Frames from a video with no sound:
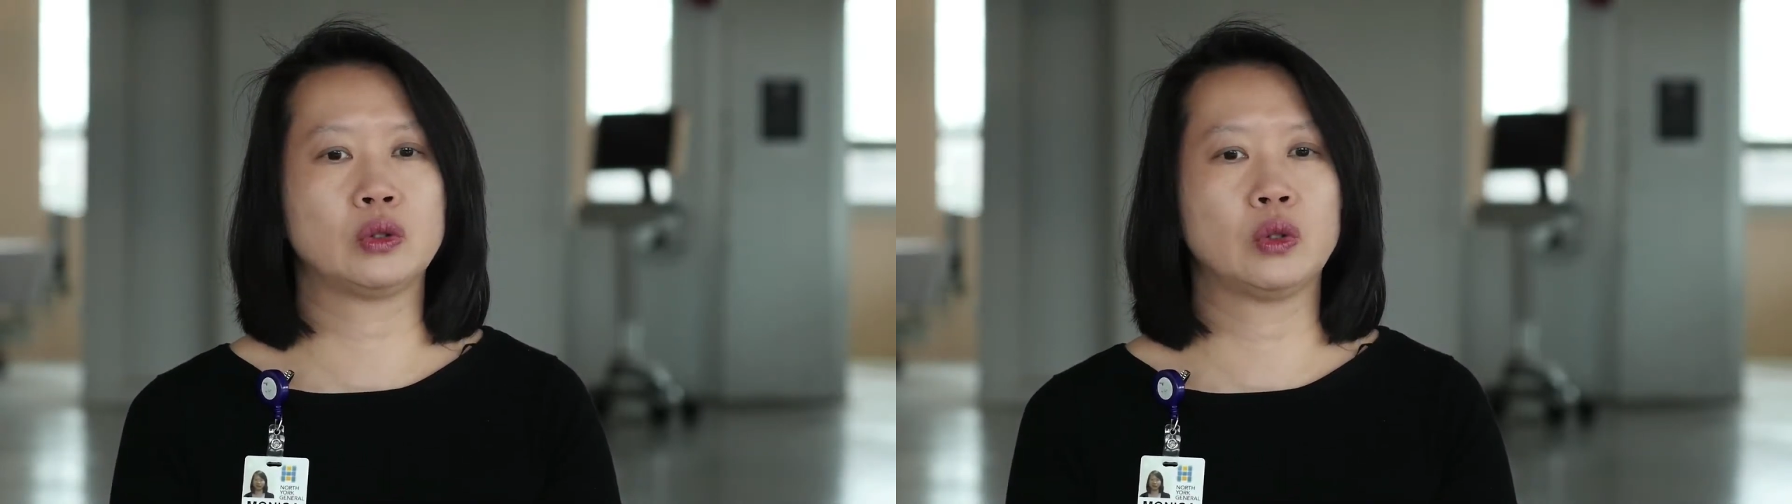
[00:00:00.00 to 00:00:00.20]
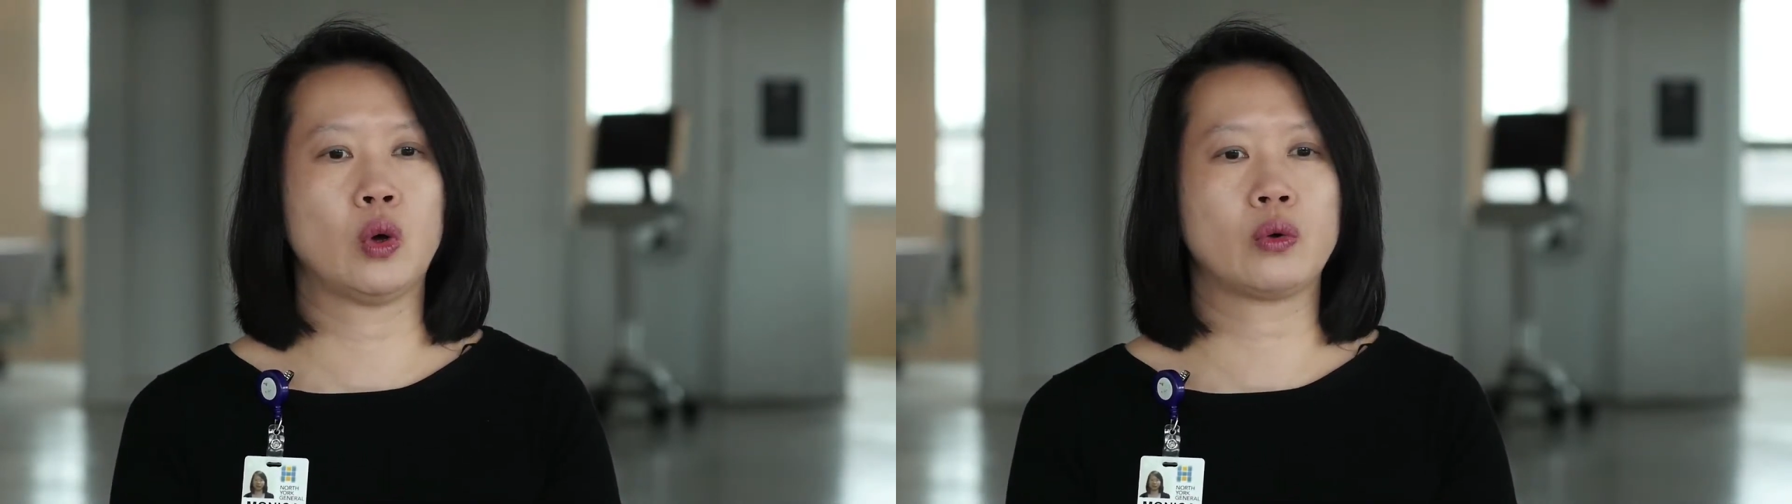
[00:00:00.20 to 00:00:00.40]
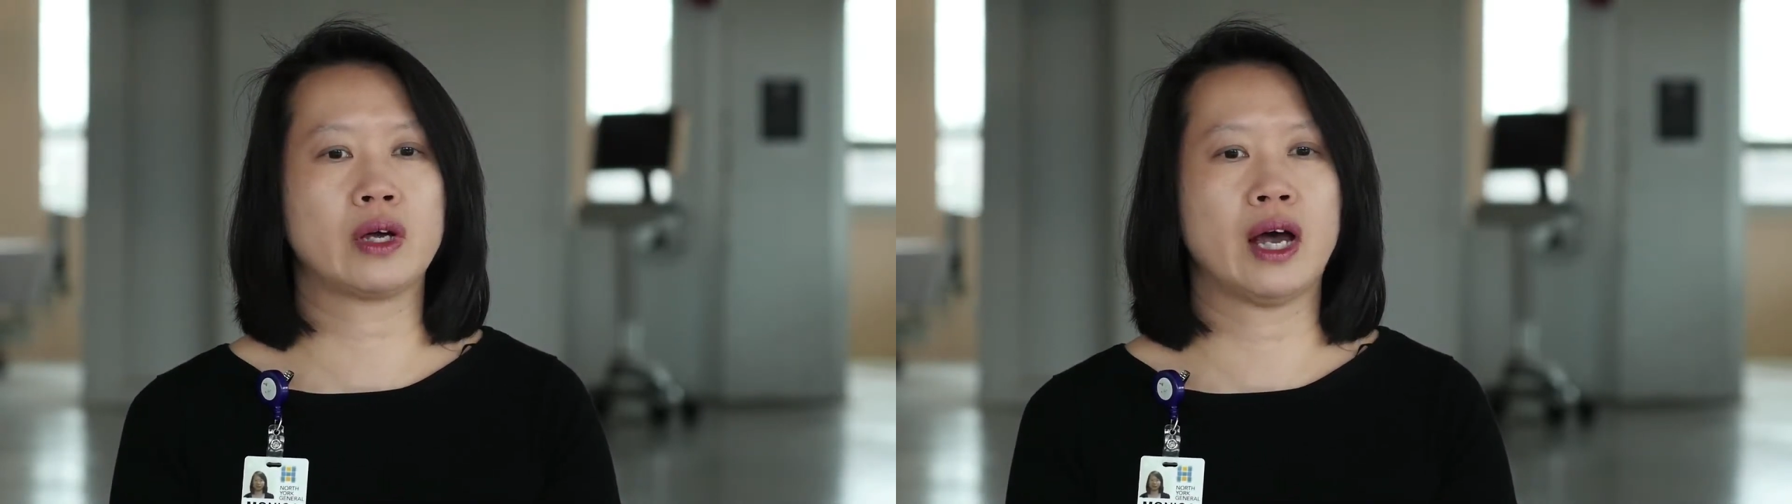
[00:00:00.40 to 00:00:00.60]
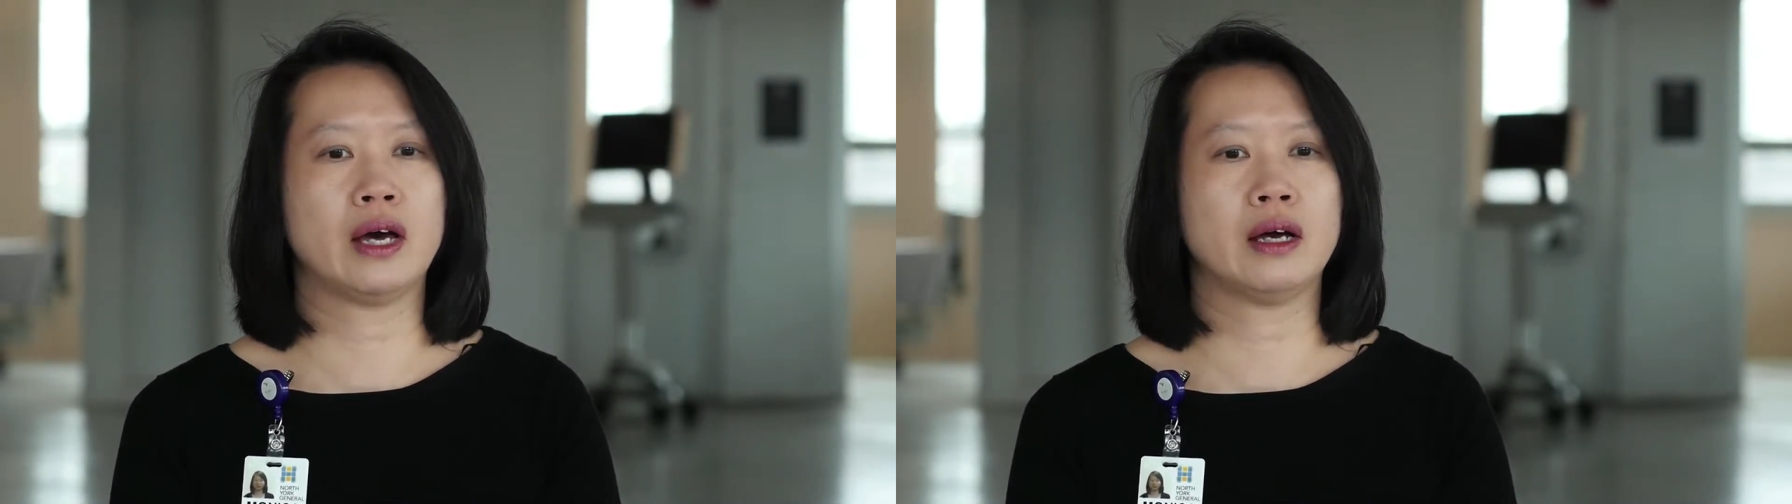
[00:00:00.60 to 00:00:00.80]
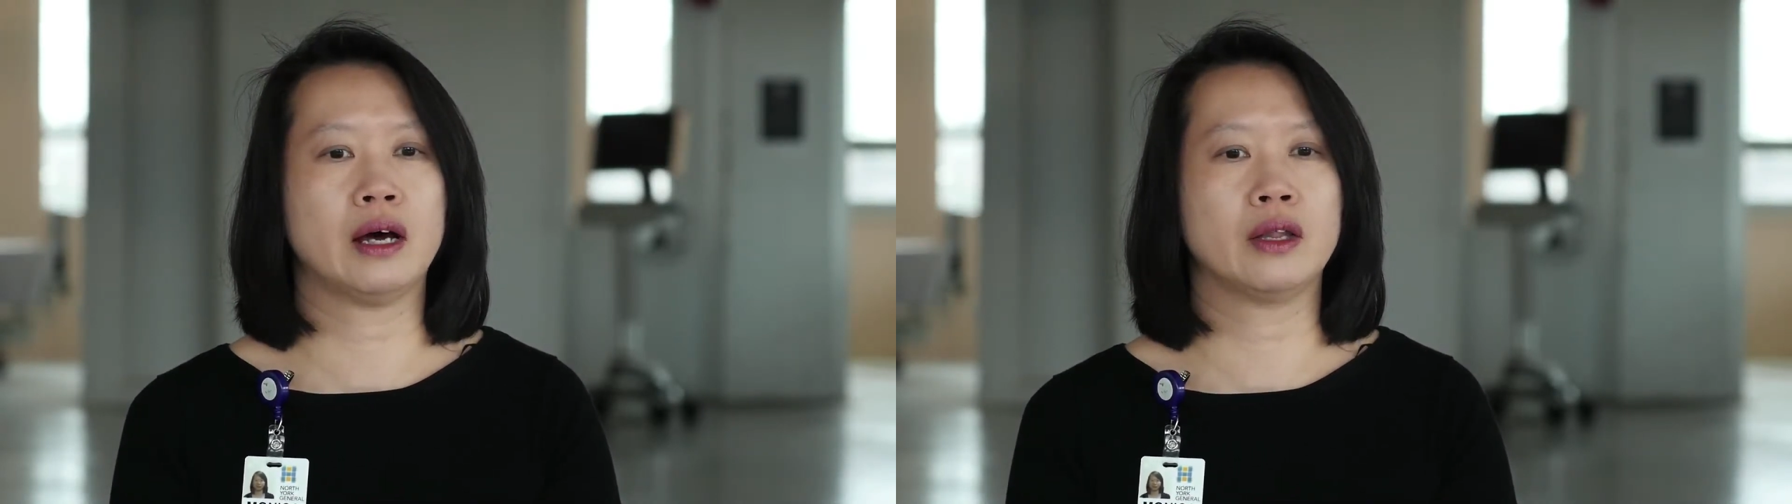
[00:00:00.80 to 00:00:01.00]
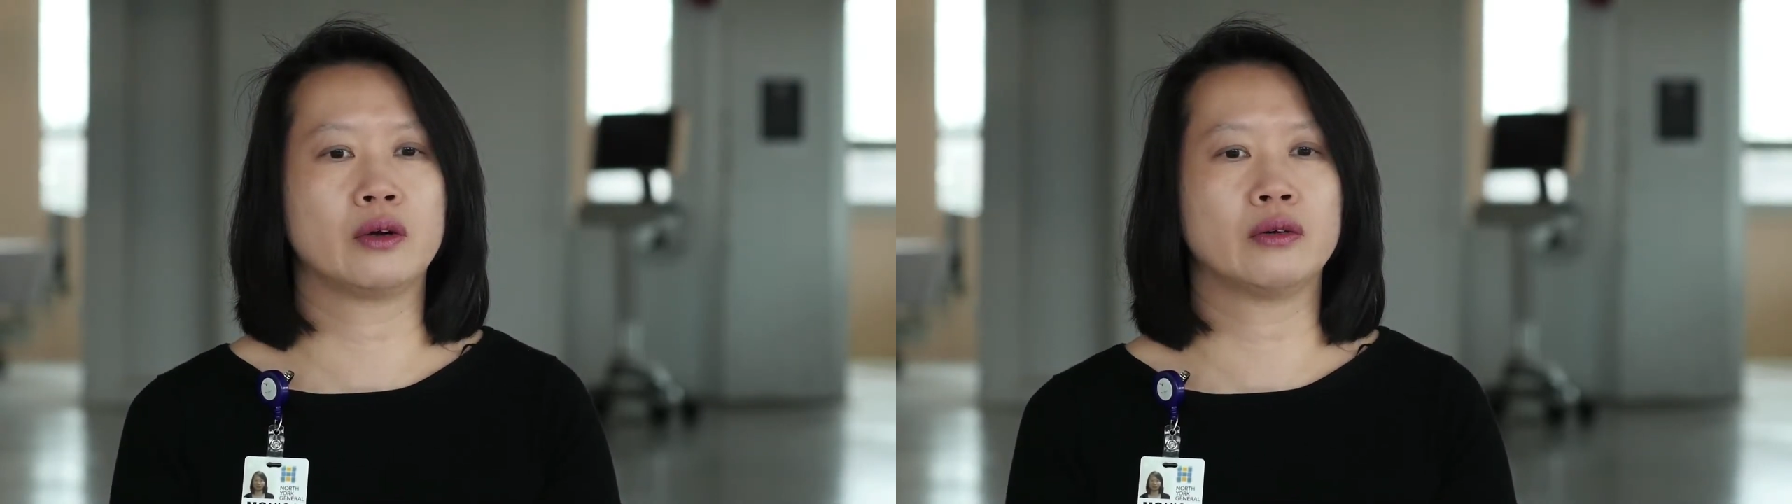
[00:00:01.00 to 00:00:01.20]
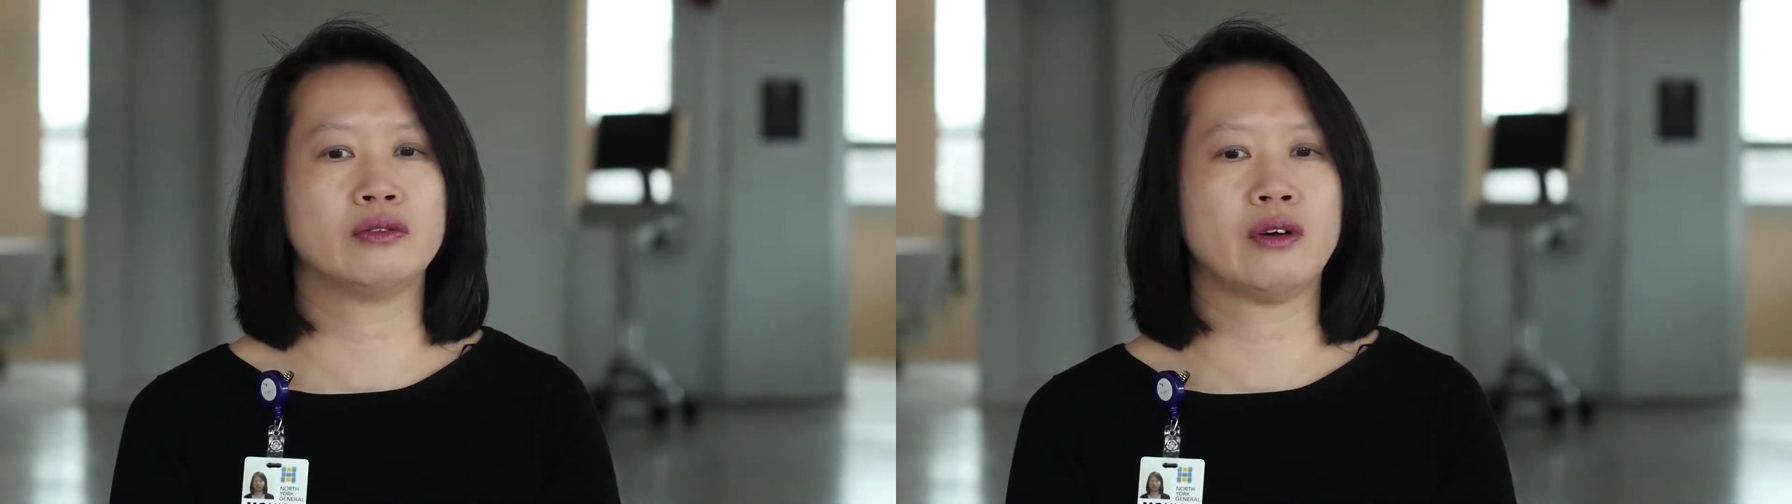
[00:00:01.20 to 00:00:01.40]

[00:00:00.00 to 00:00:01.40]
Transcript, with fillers: to look at other